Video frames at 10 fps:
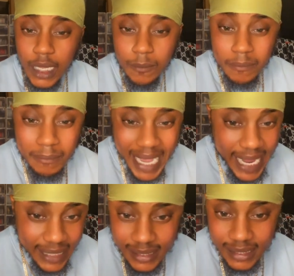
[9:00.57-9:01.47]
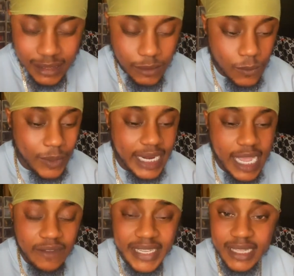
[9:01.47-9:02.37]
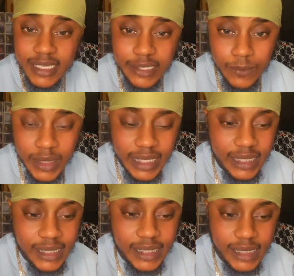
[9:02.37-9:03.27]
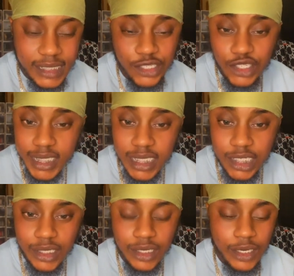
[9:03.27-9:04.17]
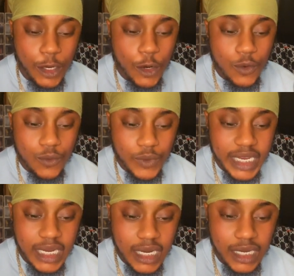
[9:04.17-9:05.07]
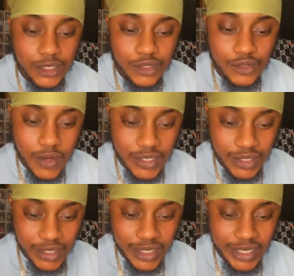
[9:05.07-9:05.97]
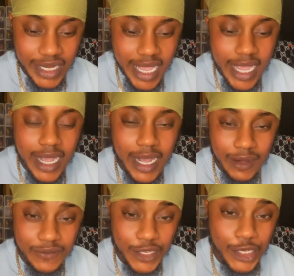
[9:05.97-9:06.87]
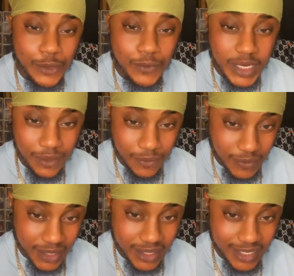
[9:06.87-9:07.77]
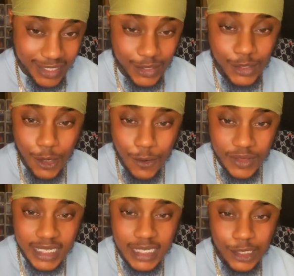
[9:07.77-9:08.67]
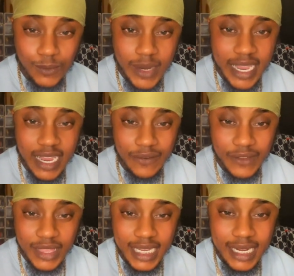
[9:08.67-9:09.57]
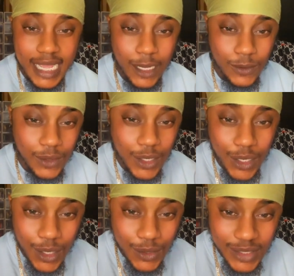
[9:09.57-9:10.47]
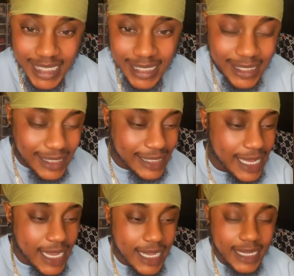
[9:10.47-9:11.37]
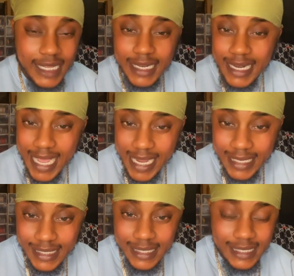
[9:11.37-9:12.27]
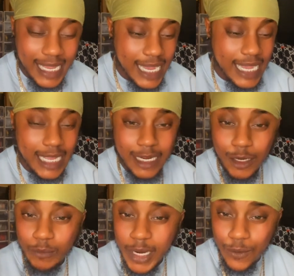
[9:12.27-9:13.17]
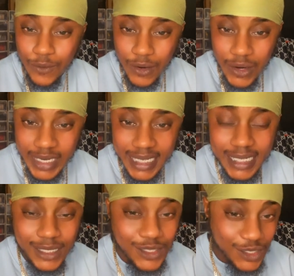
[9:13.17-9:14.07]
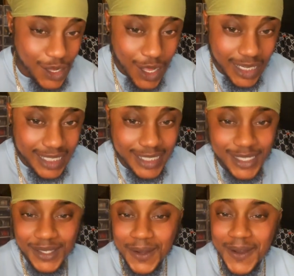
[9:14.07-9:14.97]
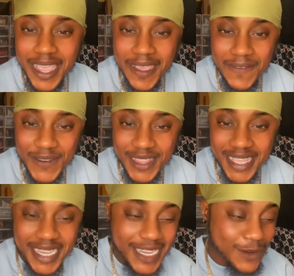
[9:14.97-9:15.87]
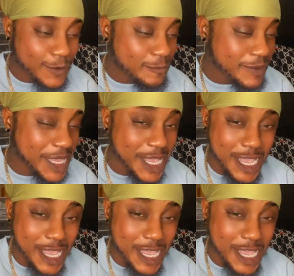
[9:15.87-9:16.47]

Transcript: max when having this one, because it's just a reconstruction of the urethra. So this is where everything now closes, connects, and my rod installing. So everything will be